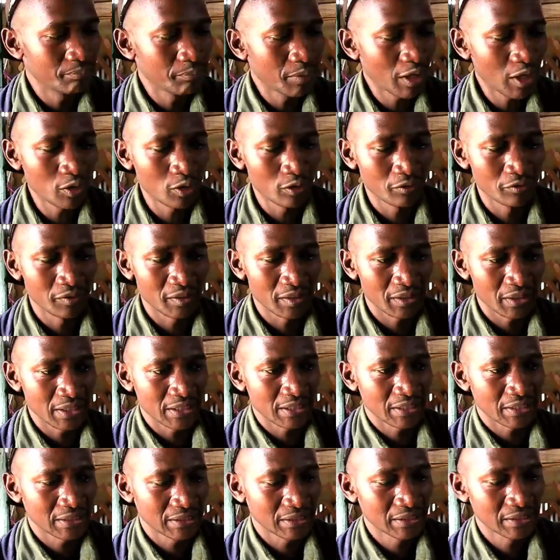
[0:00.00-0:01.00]
proud of it.
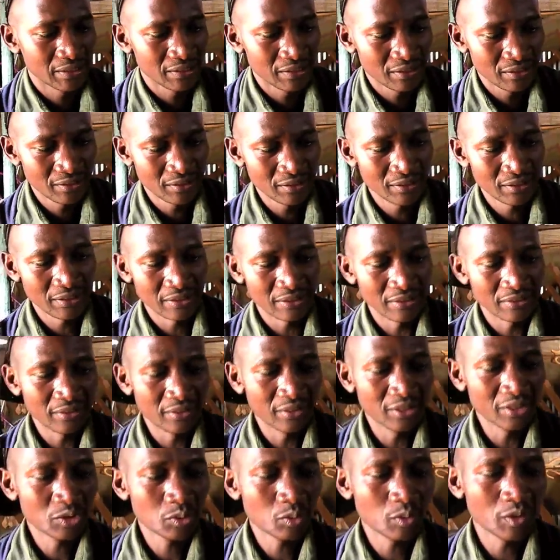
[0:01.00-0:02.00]

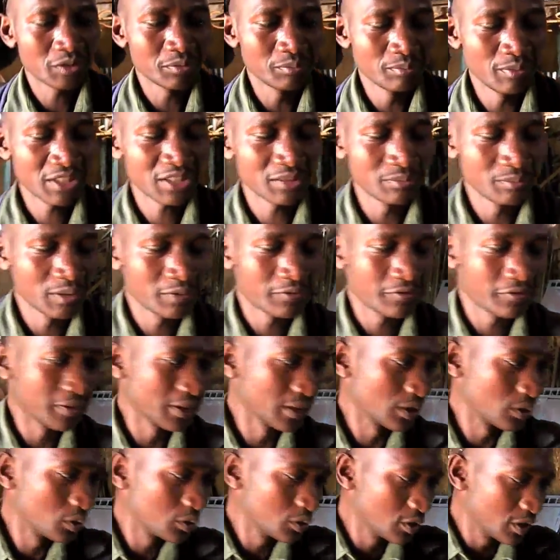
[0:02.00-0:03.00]
This is what makes me
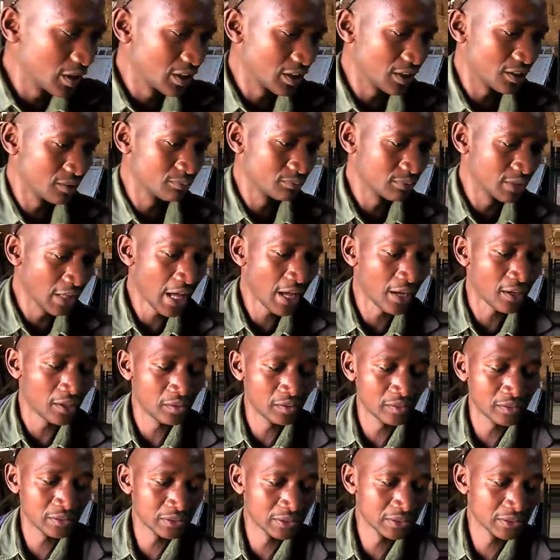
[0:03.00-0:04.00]
feel who I am now.
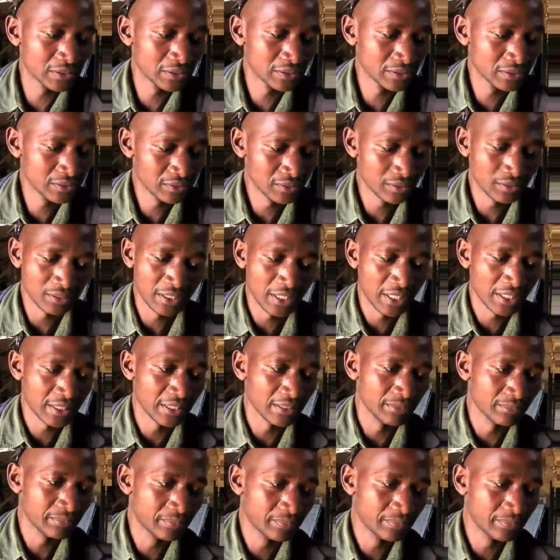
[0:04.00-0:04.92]
I like them.